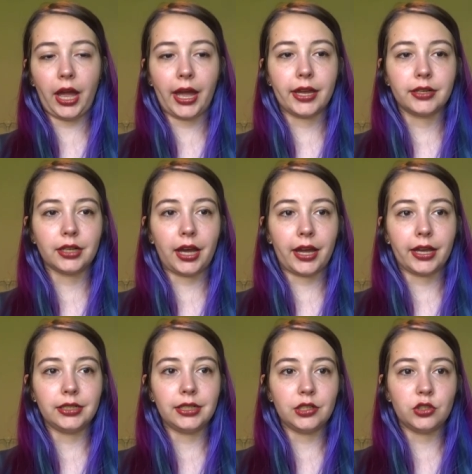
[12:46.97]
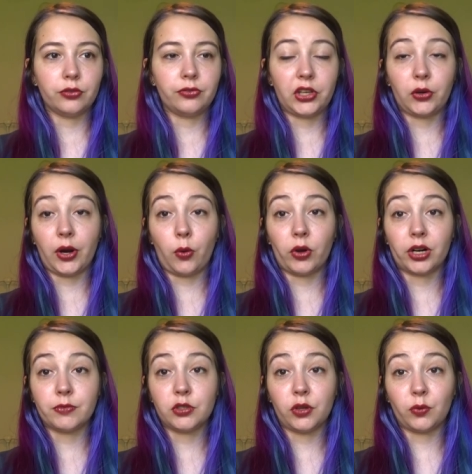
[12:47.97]
And I need to figure out what
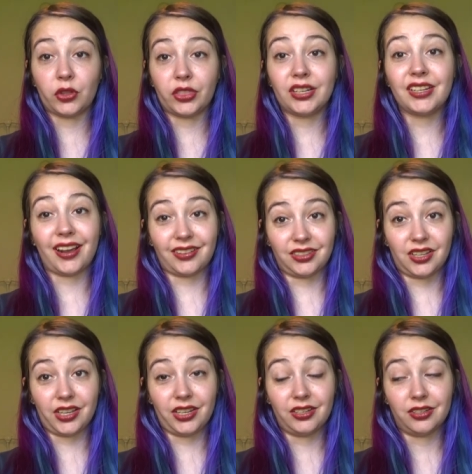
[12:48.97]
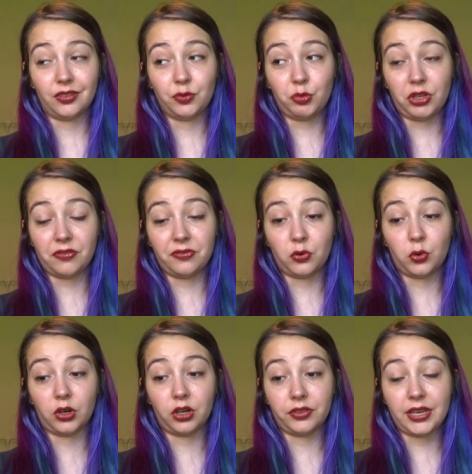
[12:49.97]
I'm doing with the neckline
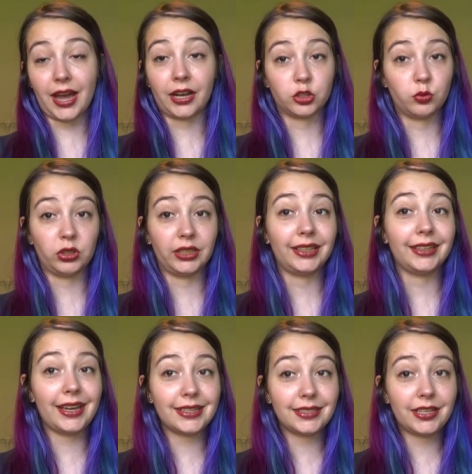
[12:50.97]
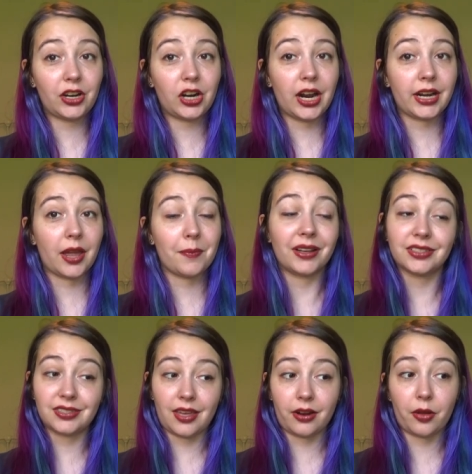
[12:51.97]
before the actual linen gets here and I mess
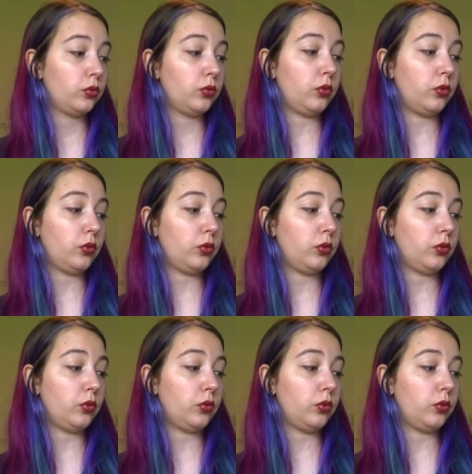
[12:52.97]
that up.